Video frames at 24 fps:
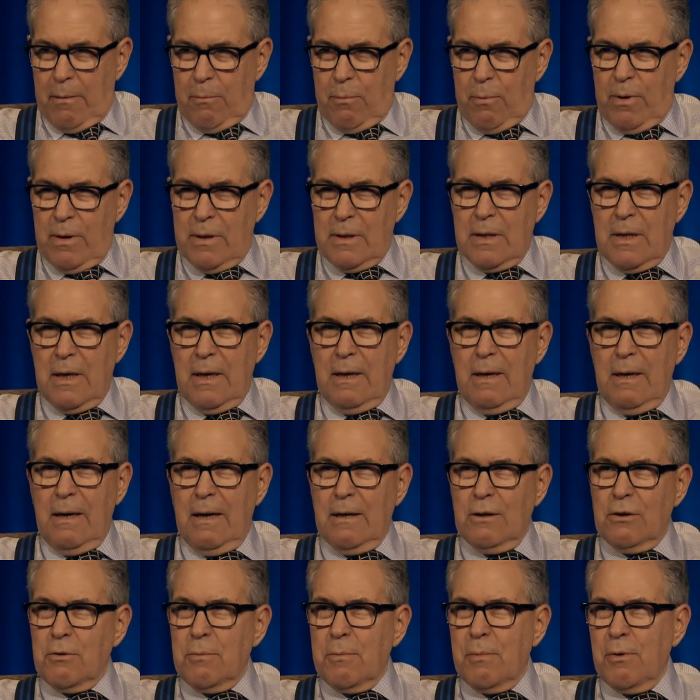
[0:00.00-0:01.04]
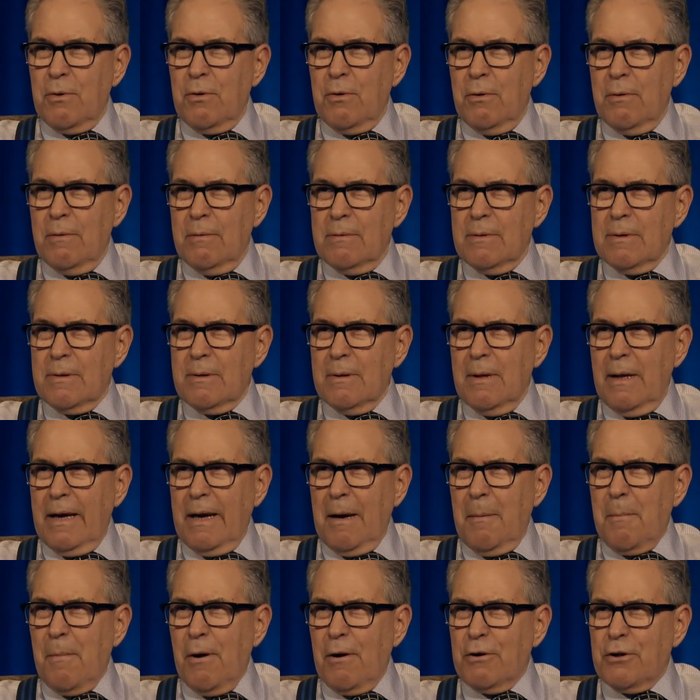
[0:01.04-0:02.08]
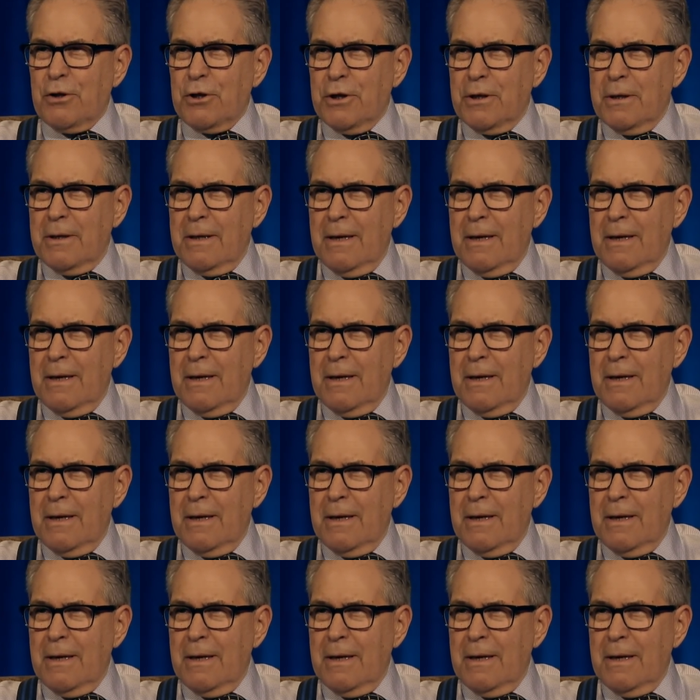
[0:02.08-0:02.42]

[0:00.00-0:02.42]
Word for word: was a entrepreneur. He was like a merchant.